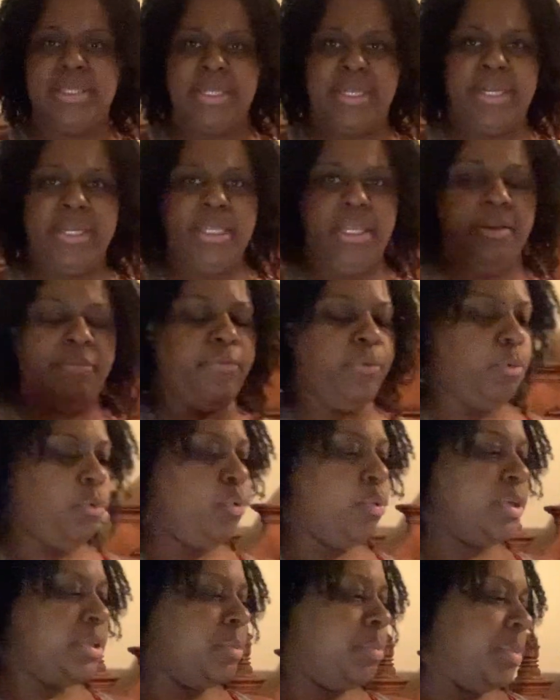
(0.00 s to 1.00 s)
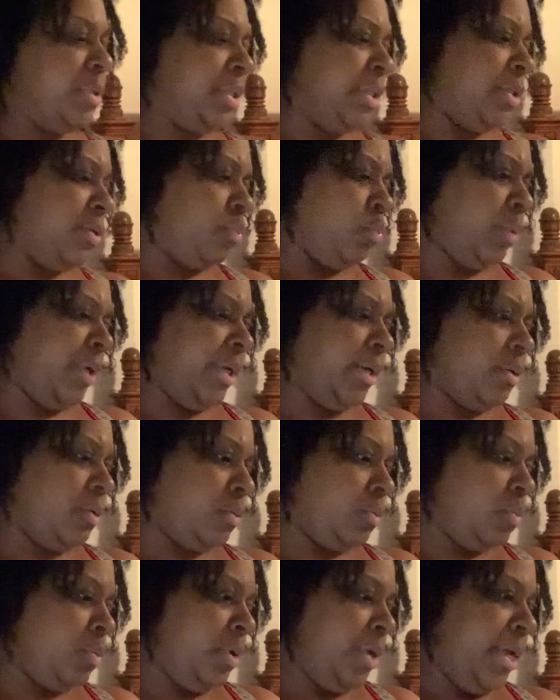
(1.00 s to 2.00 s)
that I need for Christmas as
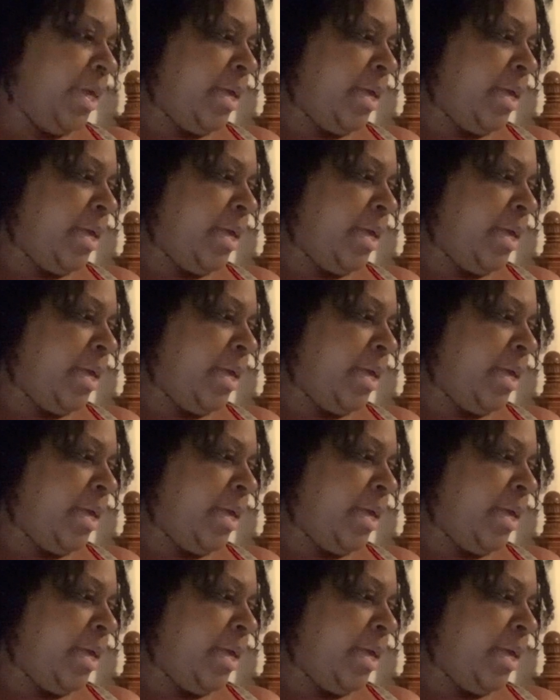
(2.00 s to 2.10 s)
well.